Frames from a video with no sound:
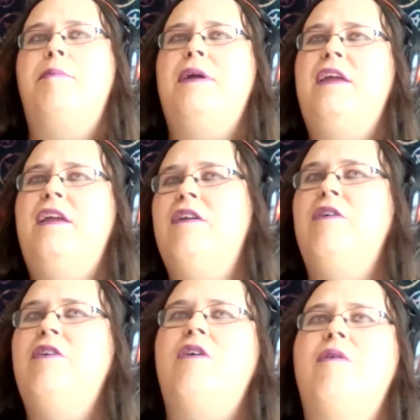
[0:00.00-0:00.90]
But you know,
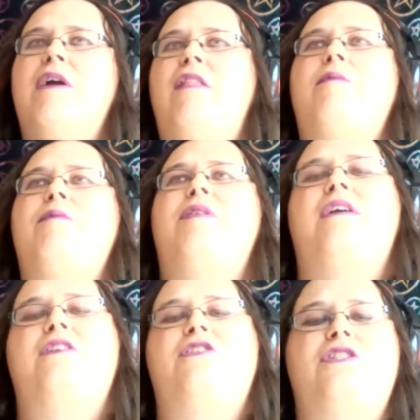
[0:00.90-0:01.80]
you're going along with
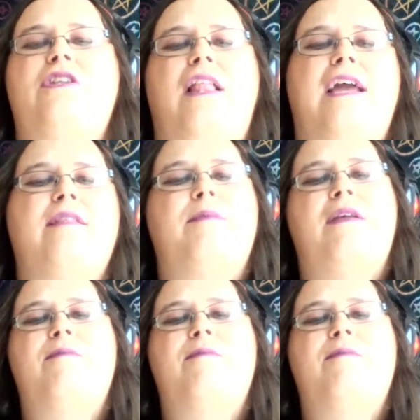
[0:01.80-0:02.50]
it because you still like them.